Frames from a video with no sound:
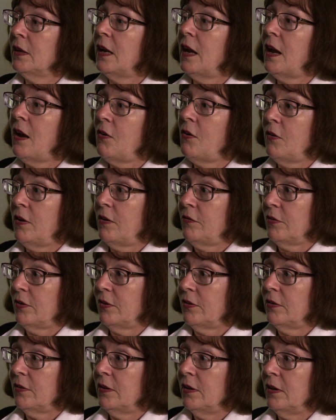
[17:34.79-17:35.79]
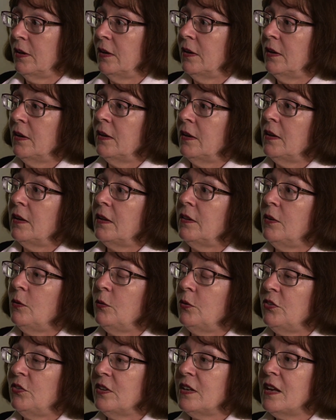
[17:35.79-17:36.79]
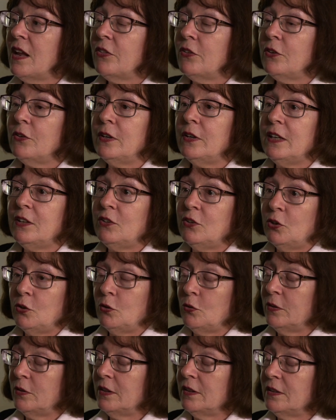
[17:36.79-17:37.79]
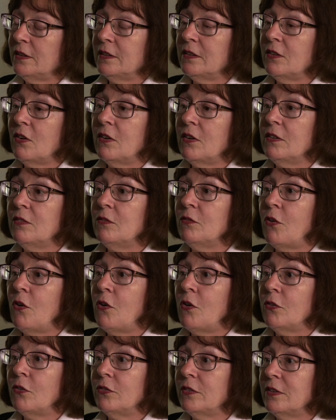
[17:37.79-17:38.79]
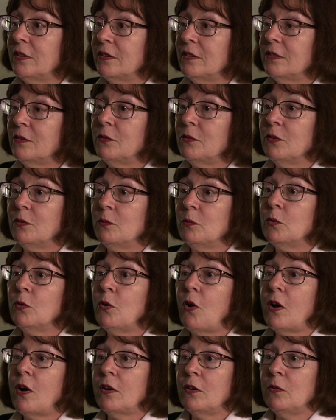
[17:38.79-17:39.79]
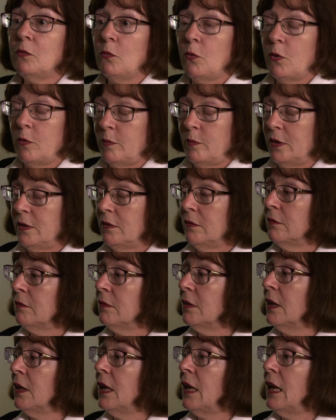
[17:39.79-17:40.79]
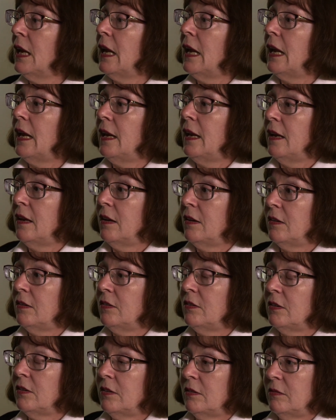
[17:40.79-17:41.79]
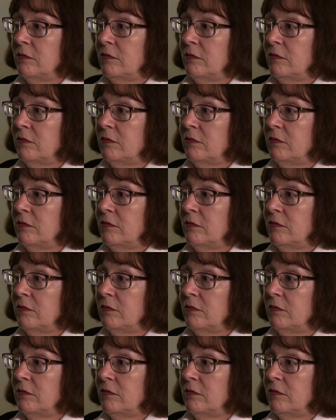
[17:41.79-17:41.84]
However, there was another E2 that had got involved with a Moroccan woman and